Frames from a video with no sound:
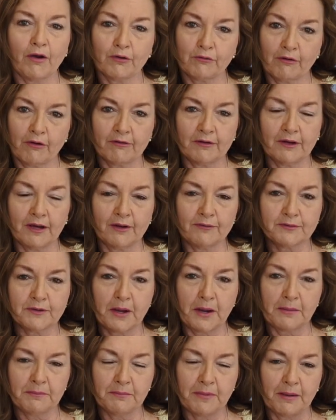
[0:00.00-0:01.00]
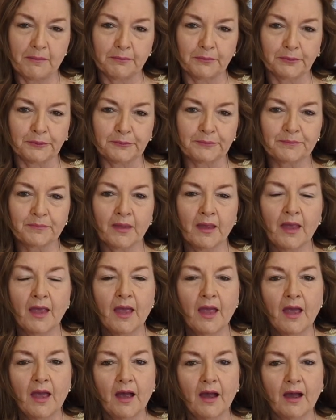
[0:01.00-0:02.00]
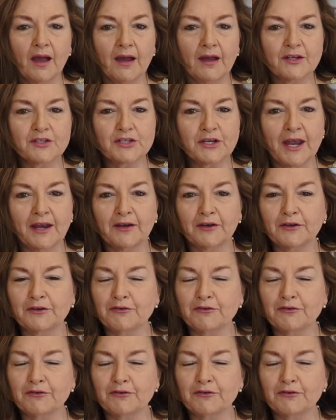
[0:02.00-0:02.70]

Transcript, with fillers: Honorary Lifetime Member. Uh, she had a